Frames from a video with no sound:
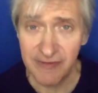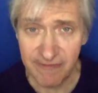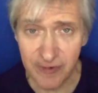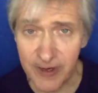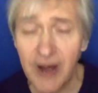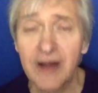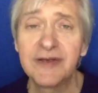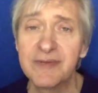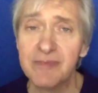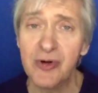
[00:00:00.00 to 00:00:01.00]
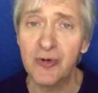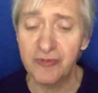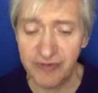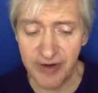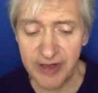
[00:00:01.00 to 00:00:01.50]
for God to
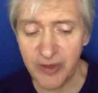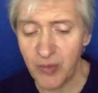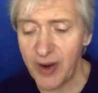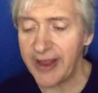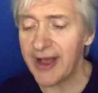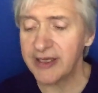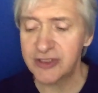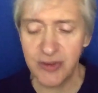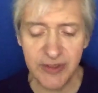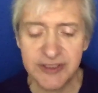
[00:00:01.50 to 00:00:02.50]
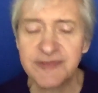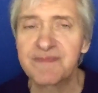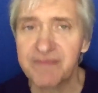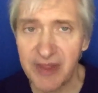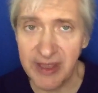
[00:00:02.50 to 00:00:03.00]
move. And the way I do it
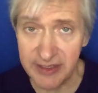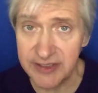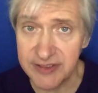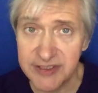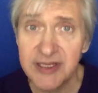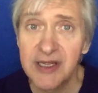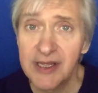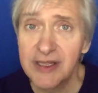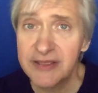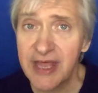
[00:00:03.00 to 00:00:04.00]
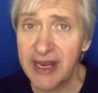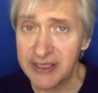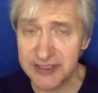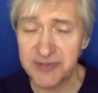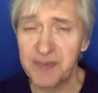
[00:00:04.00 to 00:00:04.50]
is that I
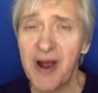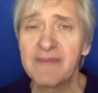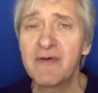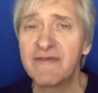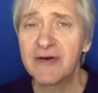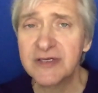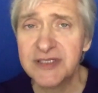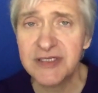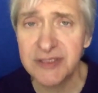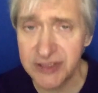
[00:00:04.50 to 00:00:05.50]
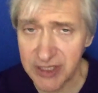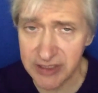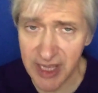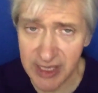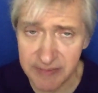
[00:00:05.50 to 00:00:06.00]
get some Bible verses
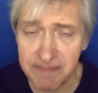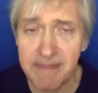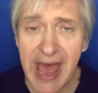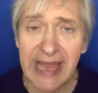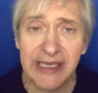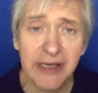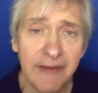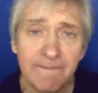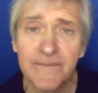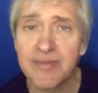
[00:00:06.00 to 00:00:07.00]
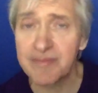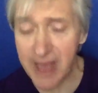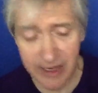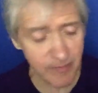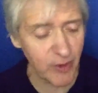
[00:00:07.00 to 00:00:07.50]
that back it up,
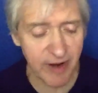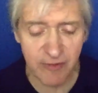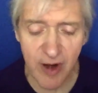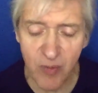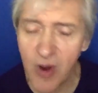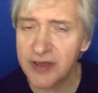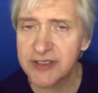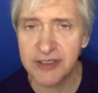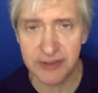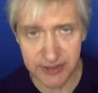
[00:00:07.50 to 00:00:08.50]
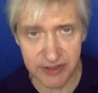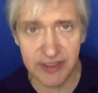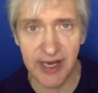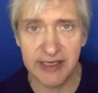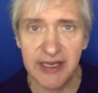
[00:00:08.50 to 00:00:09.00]
back up whatever I want to, to,
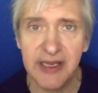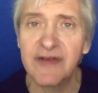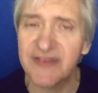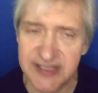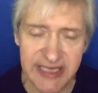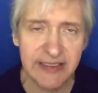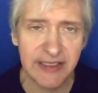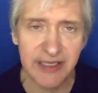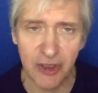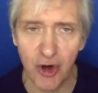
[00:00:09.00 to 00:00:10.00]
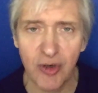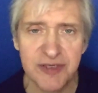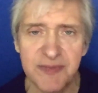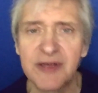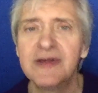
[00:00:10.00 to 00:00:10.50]
that I need, if it's healing,
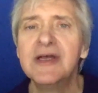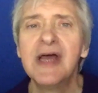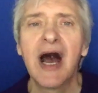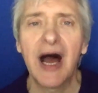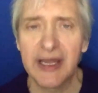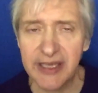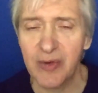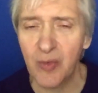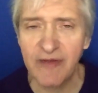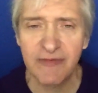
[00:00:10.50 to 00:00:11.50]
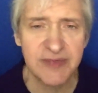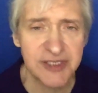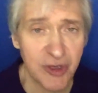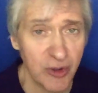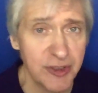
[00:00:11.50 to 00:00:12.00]
encouragement. I get away from
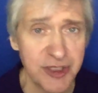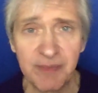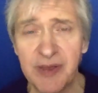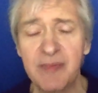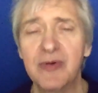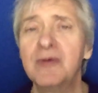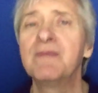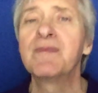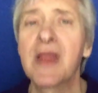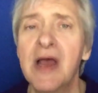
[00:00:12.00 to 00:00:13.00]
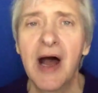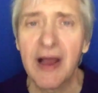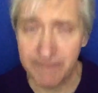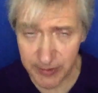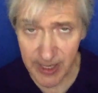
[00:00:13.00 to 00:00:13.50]
discouraging people.
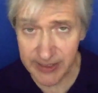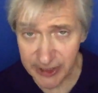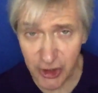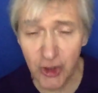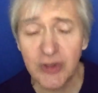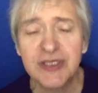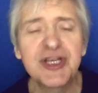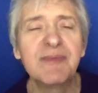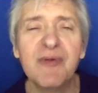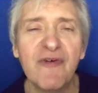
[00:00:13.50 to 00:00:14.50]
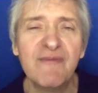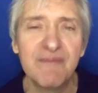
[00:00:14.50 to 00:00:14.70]
I put on encouraging mu